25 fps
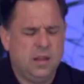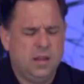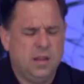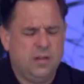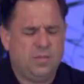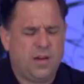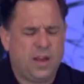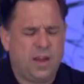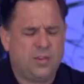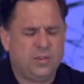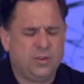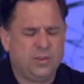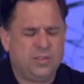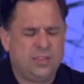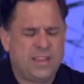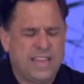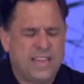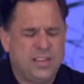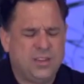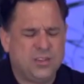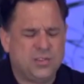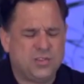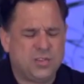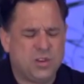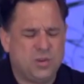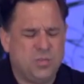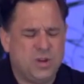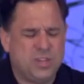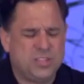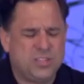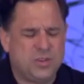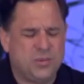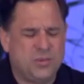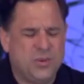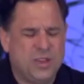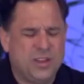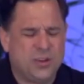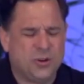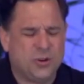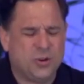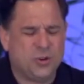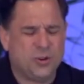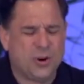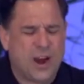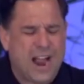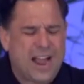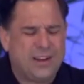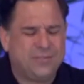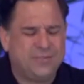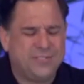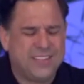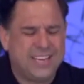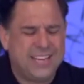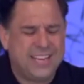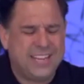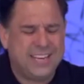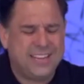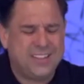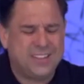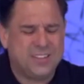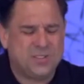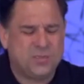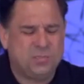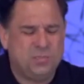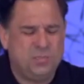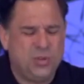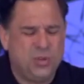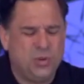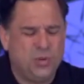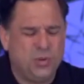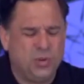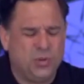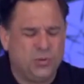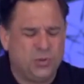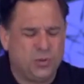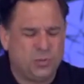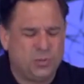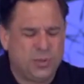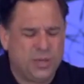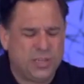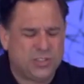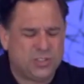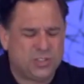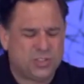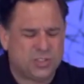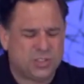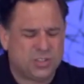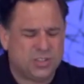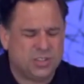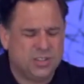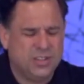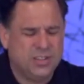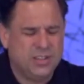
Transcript: Father, thank you so much that we are grafted in this beautiful picture.